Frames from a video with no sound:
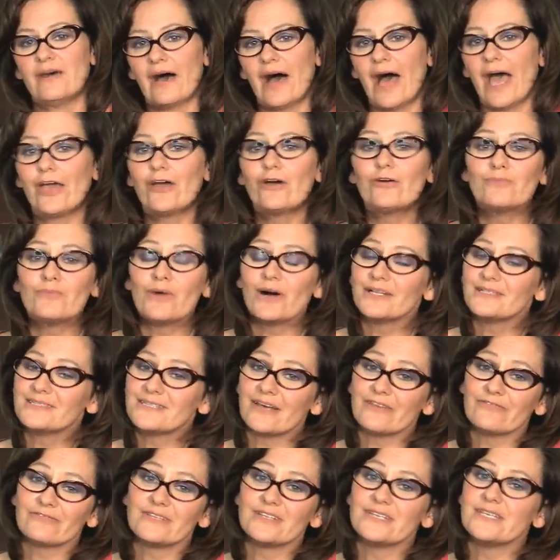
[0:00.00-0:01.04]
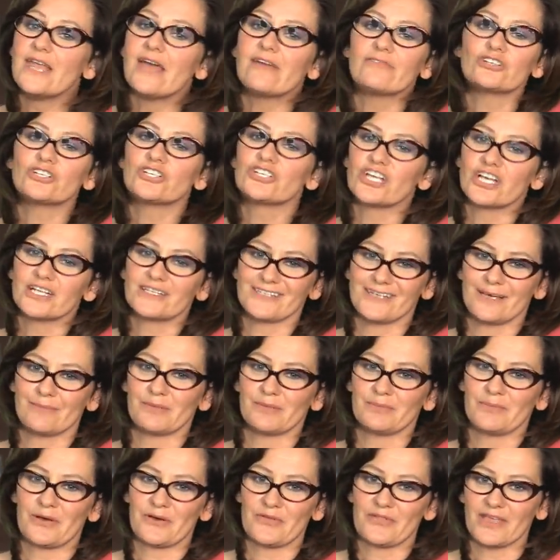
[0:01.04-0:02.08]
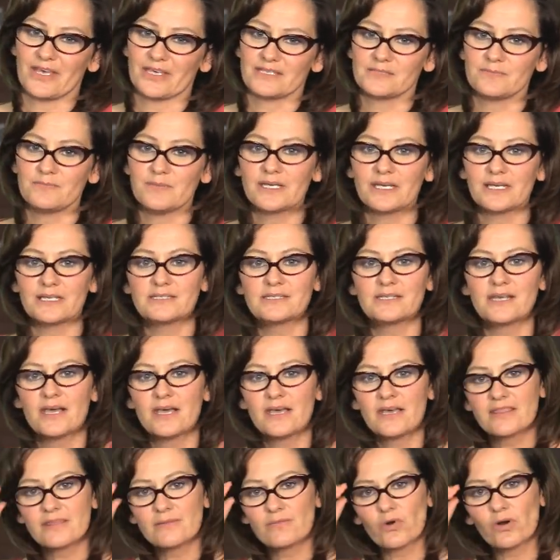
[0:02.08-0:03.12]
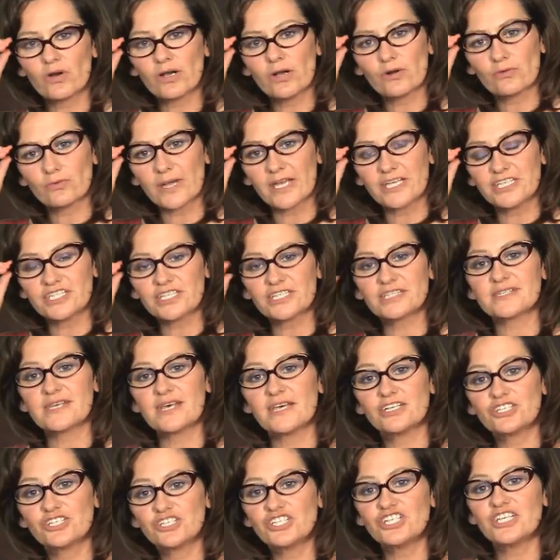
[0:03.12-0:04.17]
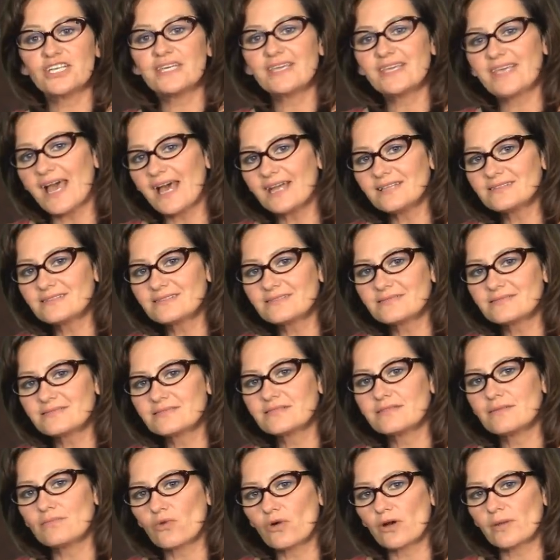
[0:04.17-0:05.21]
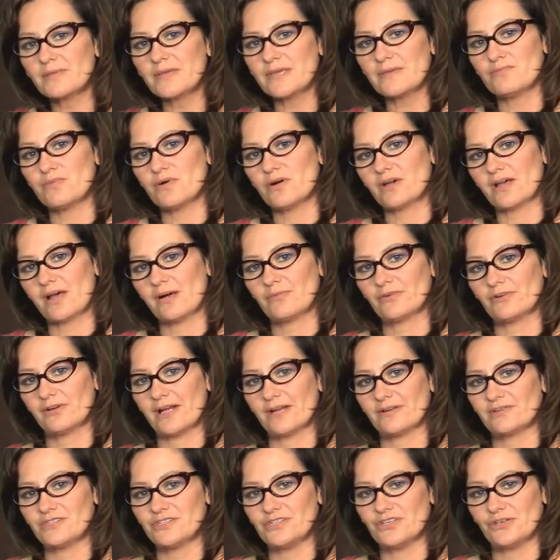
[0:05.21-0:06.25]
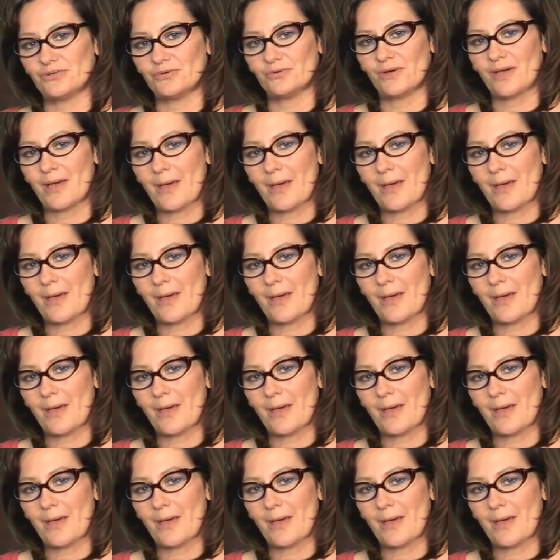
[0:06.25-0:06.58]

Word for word: I hope Monsef never shuts up about this because the more outrageous she gets, the more people come around to